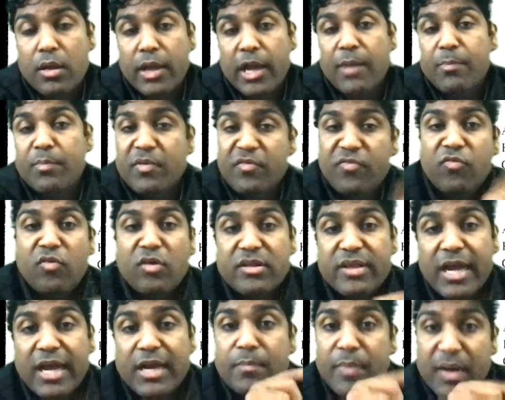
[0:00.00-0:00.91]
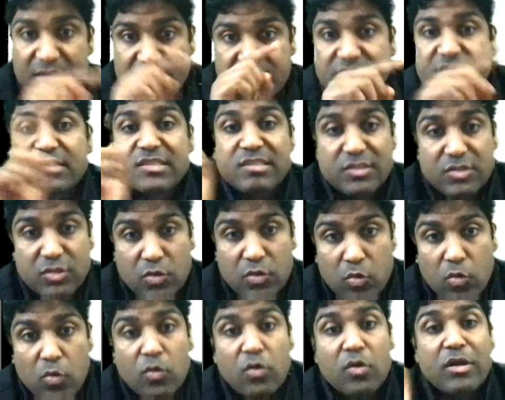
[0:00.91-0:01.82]
And before that, but there is
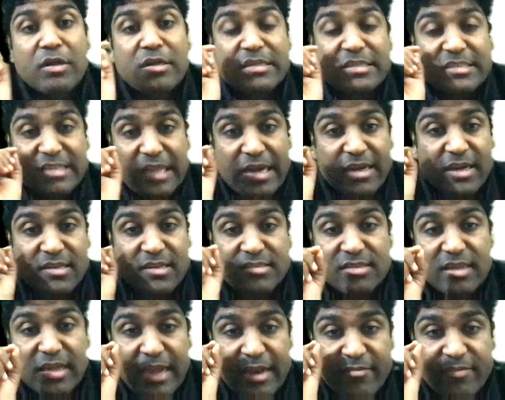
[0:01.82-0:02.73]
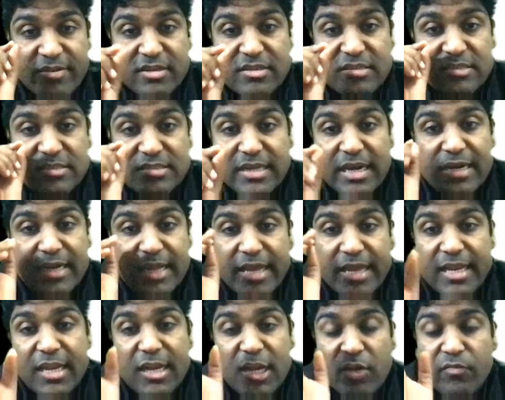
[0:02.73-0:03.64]
no slightest evidence that
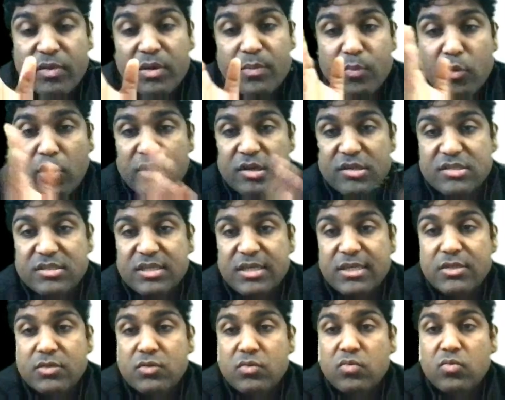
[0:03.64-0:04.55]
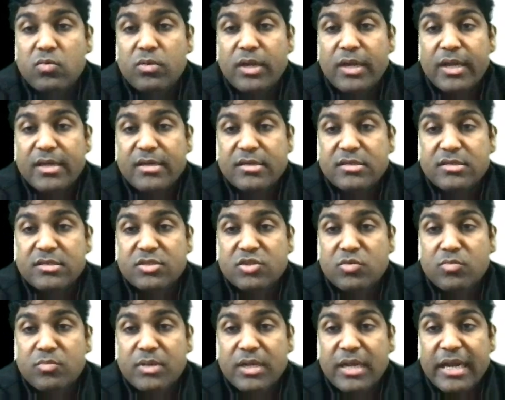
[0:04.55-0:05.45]
any government policy to
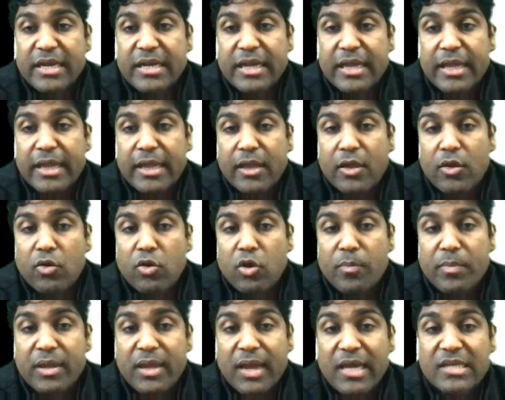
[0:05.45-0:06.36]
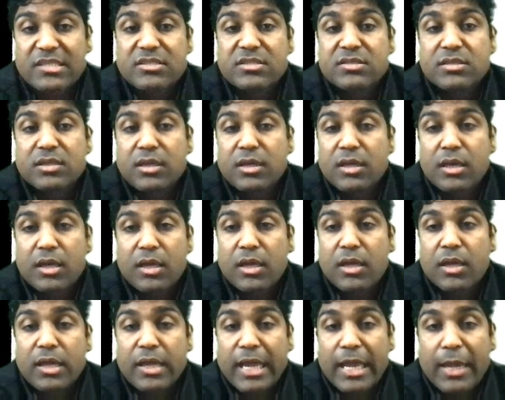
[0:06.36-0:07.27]
stimulate economy has
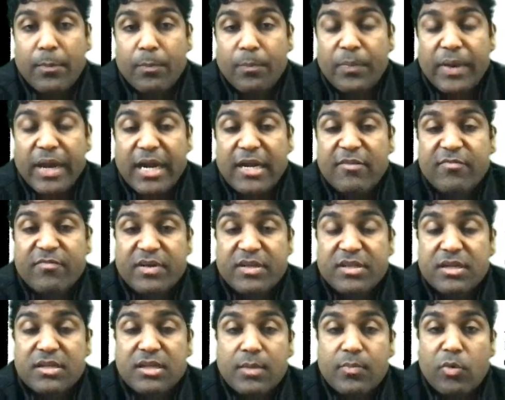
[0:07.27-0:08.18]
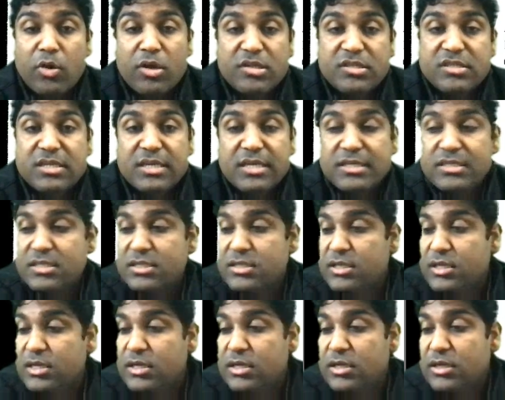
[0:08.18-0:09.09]
impact, whether that policy
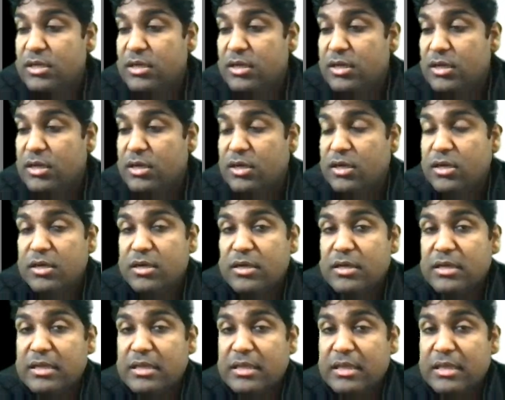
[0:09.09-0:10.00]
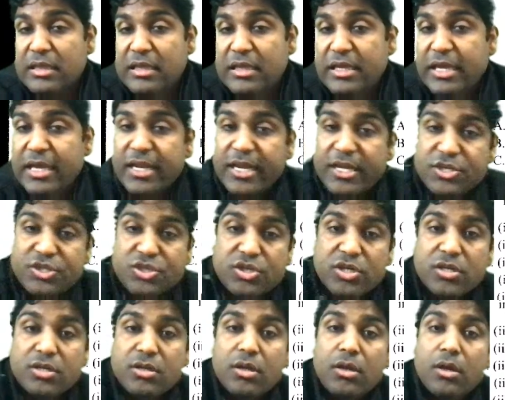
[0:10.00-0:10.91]
is
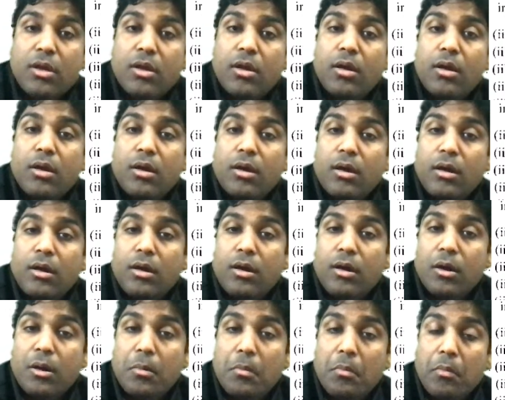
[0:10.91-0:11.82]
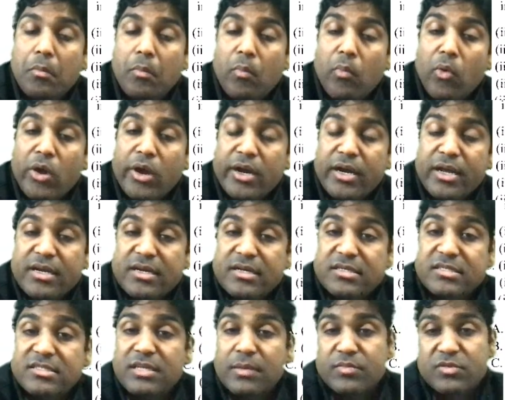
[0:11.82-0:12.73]
Keynesian,
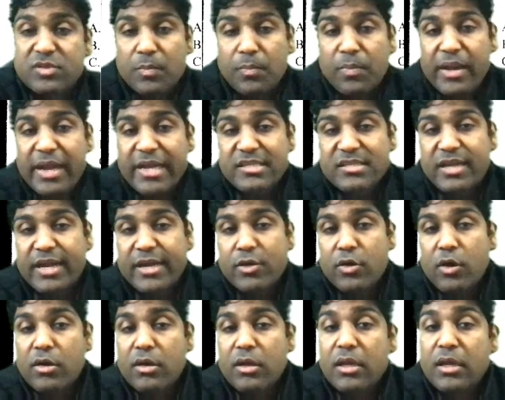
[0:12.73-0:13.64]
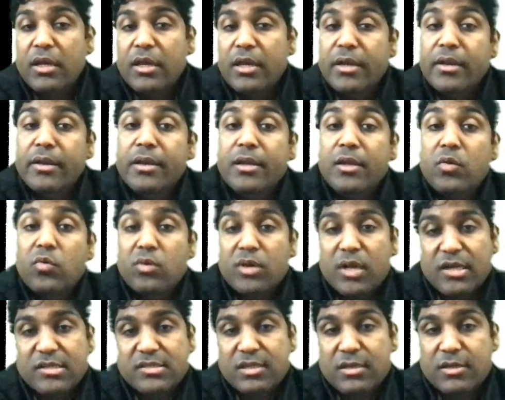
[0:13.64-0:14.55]
monetarist, supply side, or
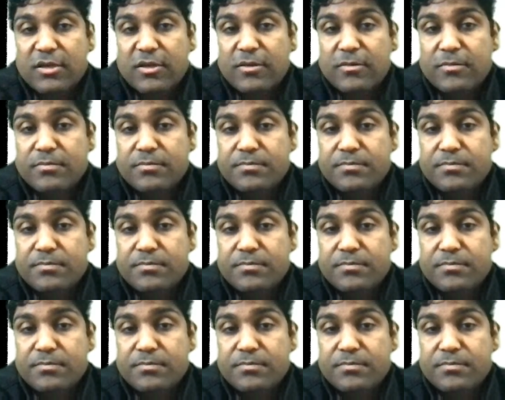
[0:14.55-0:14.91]
neoclassical.